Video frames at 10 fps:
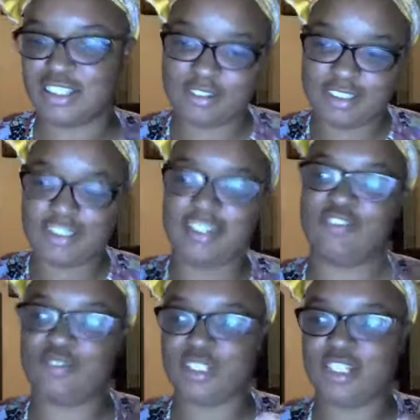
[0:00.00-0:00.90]
and
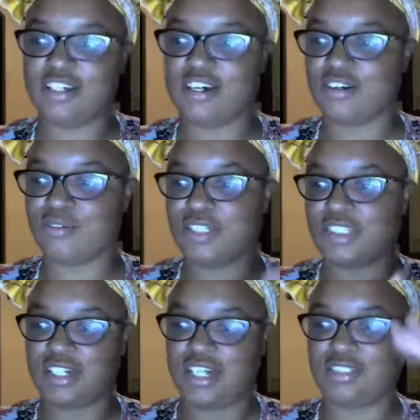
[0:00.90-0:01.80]
leaving with the younger ones
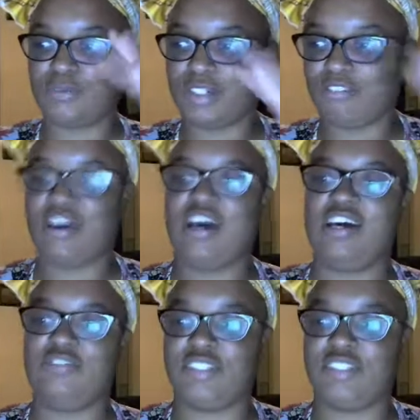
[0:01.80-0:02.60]
that are like 25